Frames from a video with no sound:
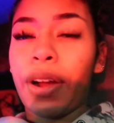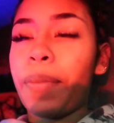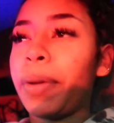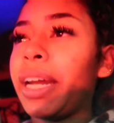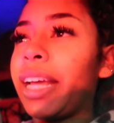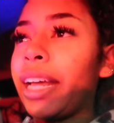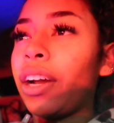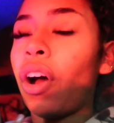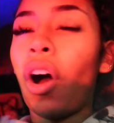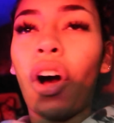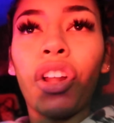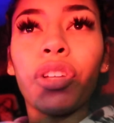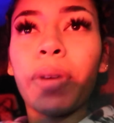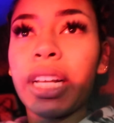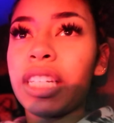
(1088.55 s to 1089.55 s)
I'm gonna get
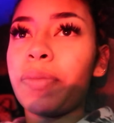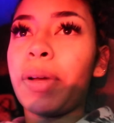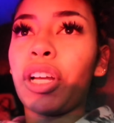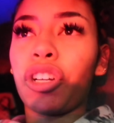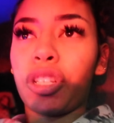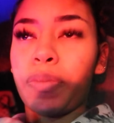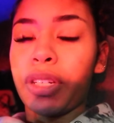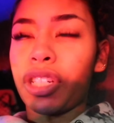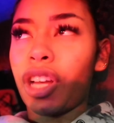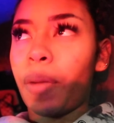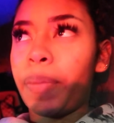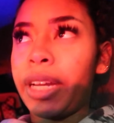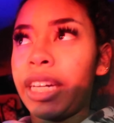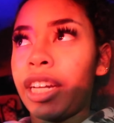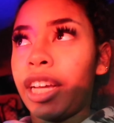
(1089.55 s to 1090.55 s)
all the rest of my Christmas
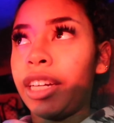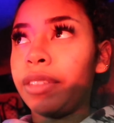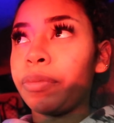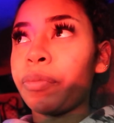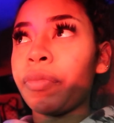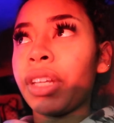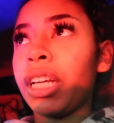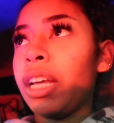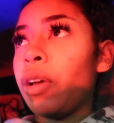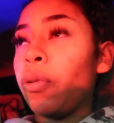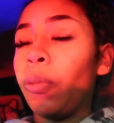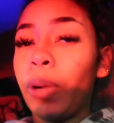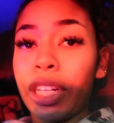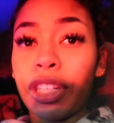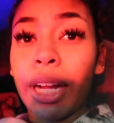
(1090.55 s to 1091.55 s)
shopping done,
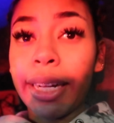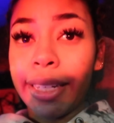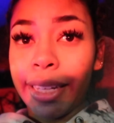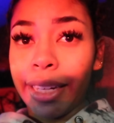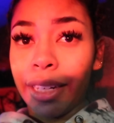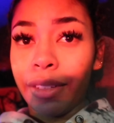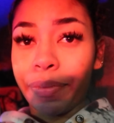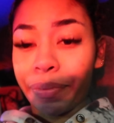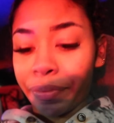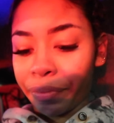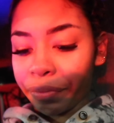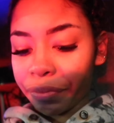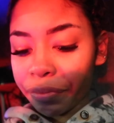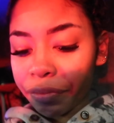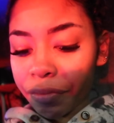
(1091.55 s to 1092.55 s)
which I did.
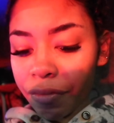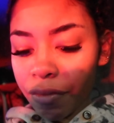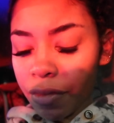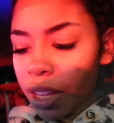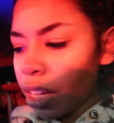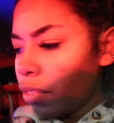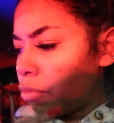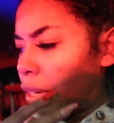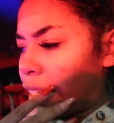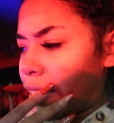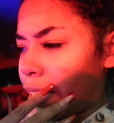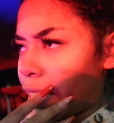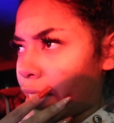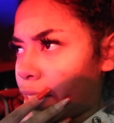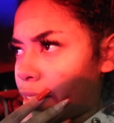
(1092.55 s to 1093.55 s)
Wait,
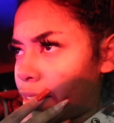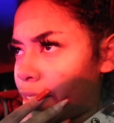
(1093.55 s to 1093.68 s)
did I?